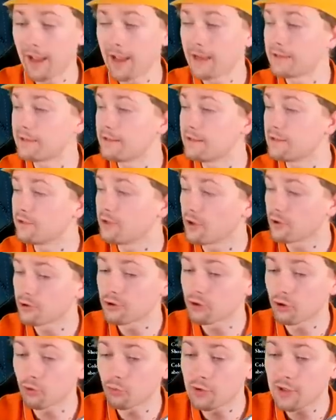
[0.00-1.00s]
Ah, I did not
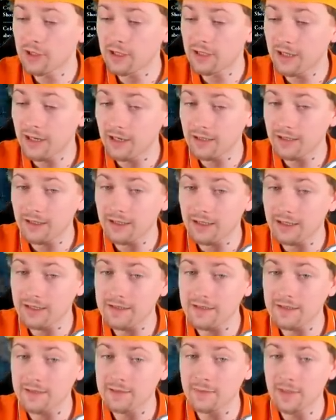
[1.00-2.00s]
show the
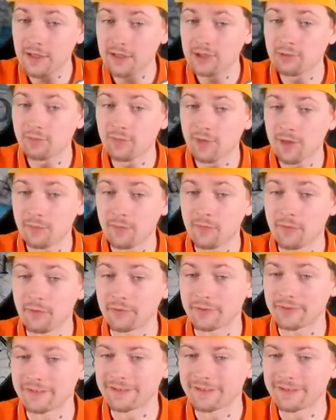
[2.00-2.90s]
aggressive expansion map mode.